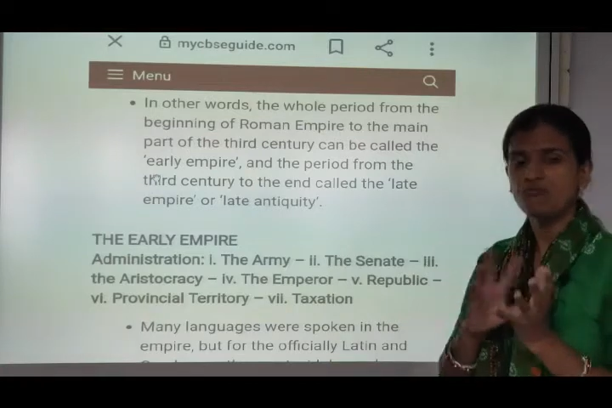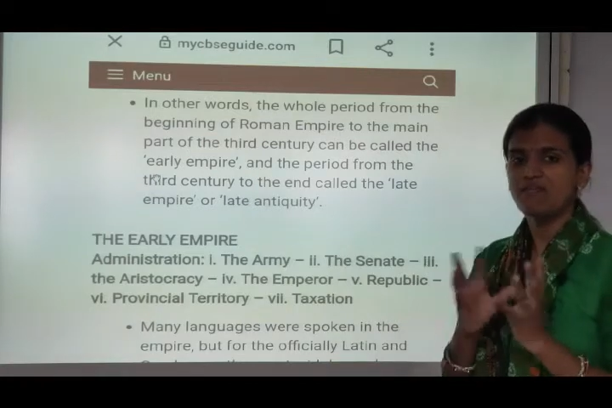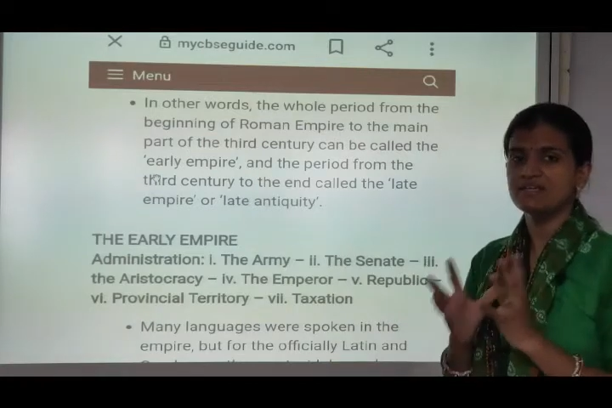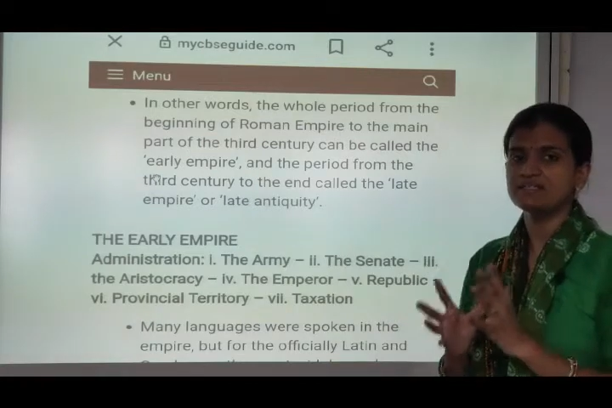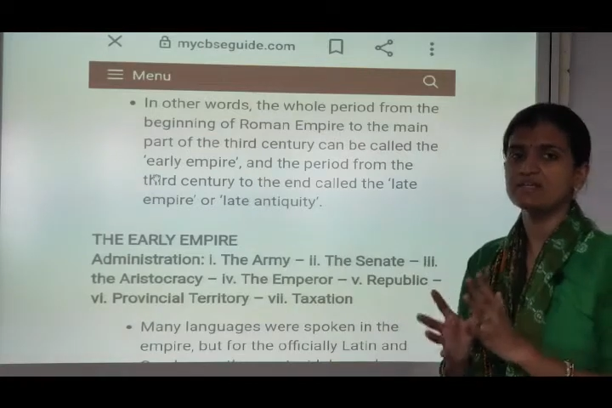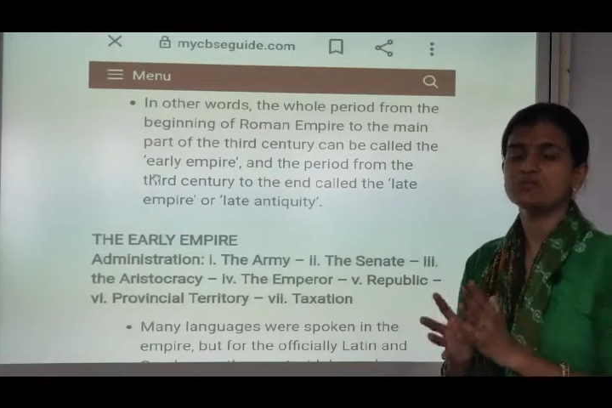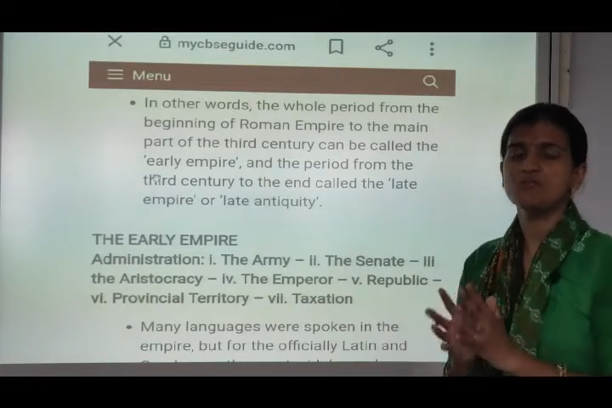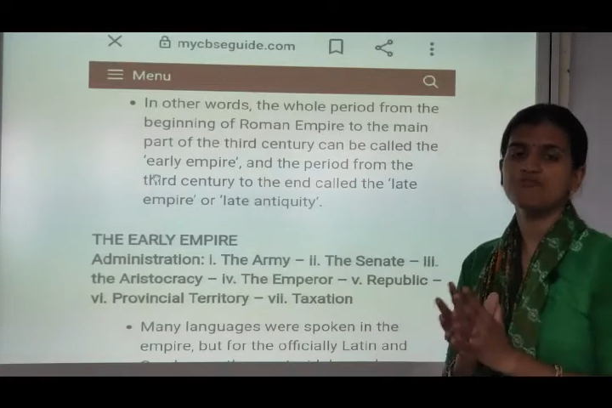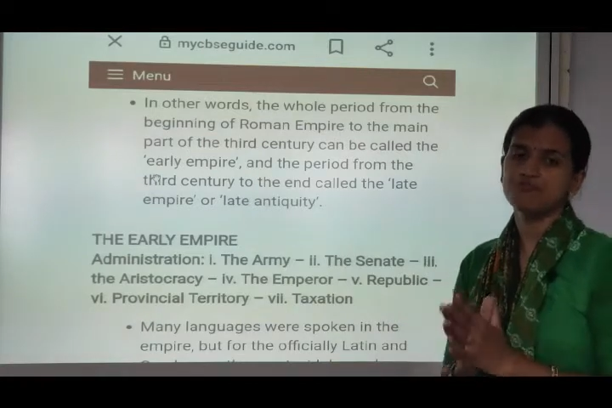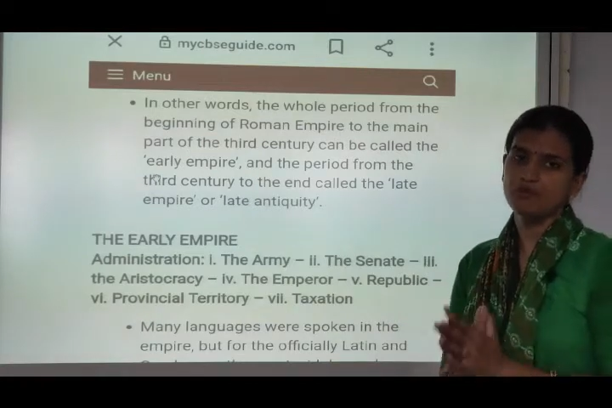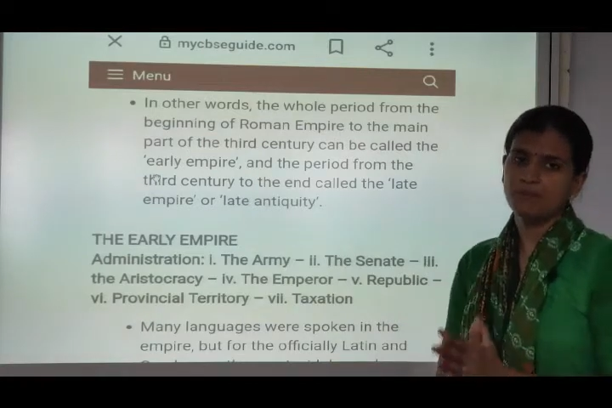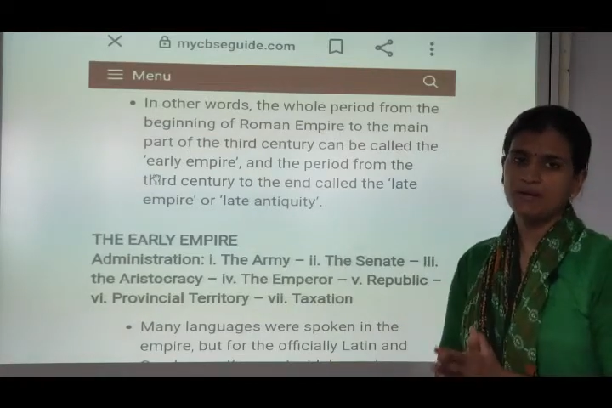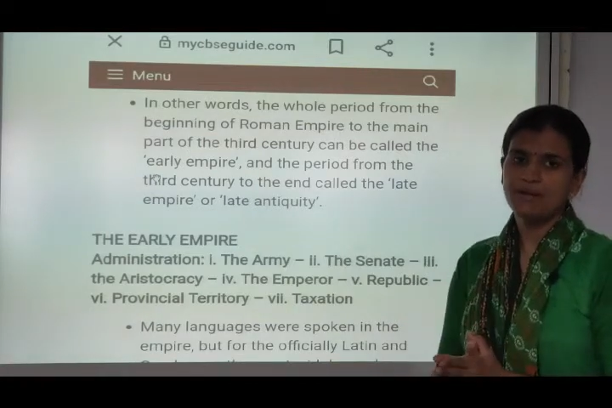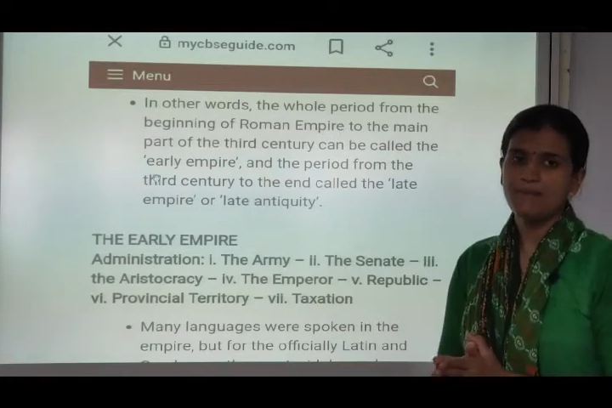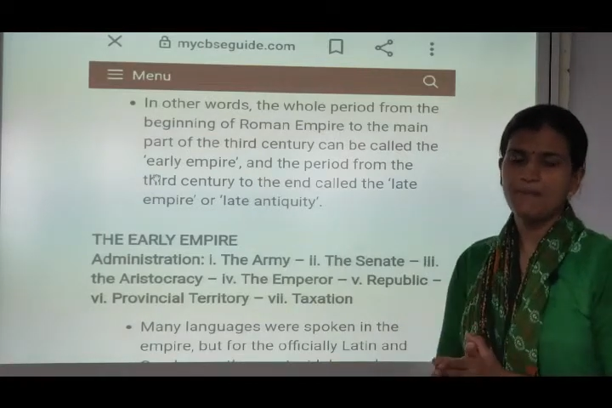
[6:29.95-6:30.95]
phases of
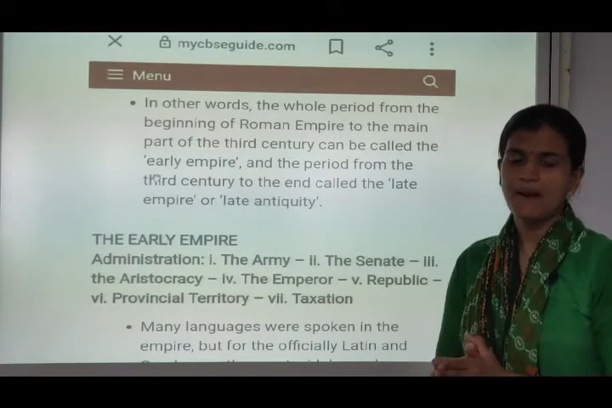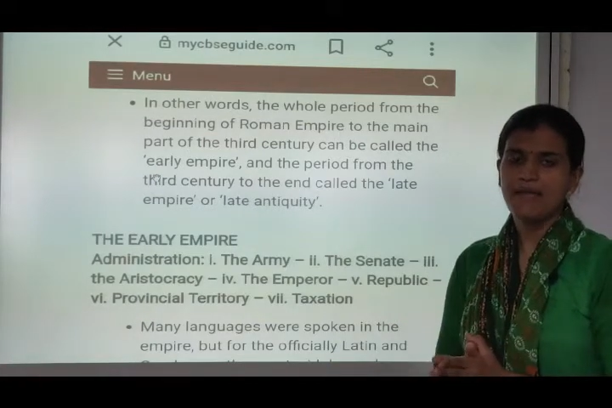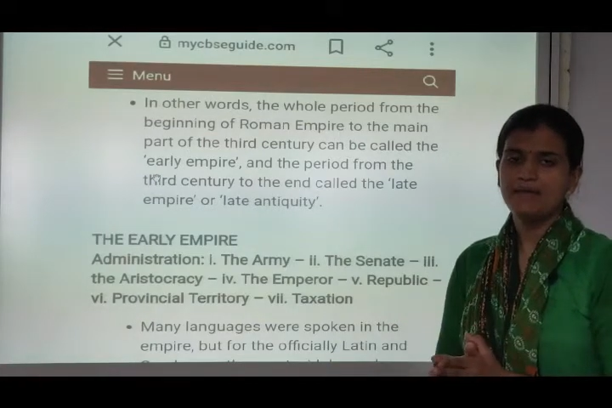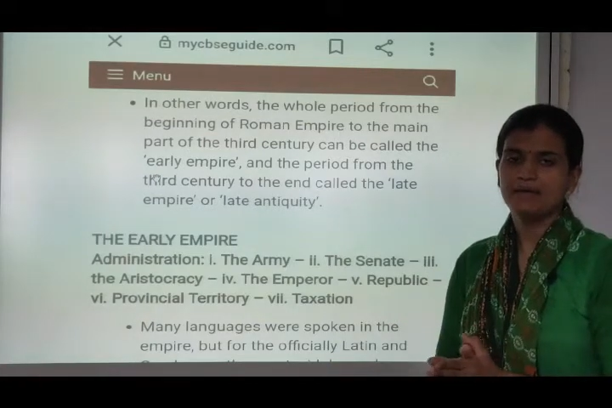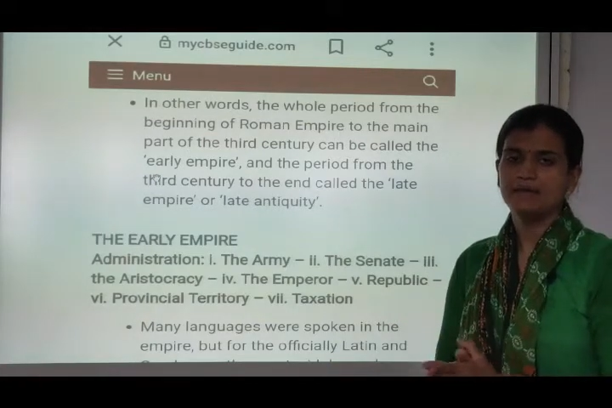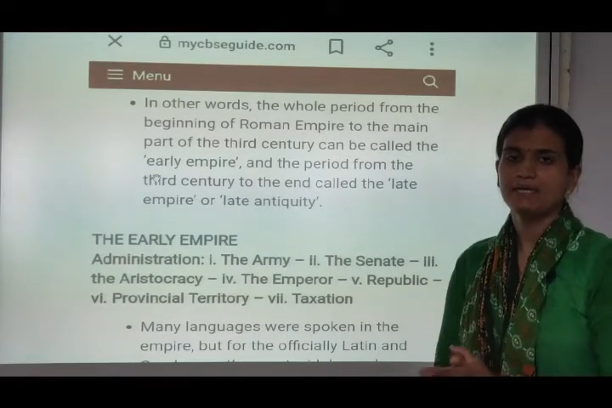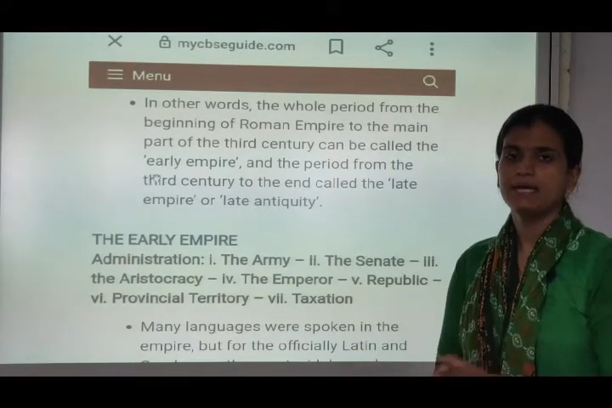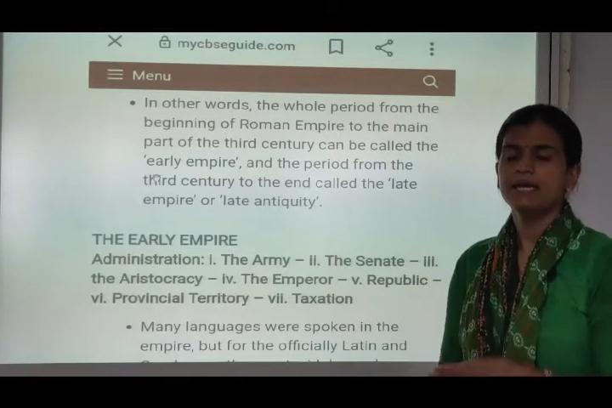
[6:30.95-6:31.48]
Roman Empire,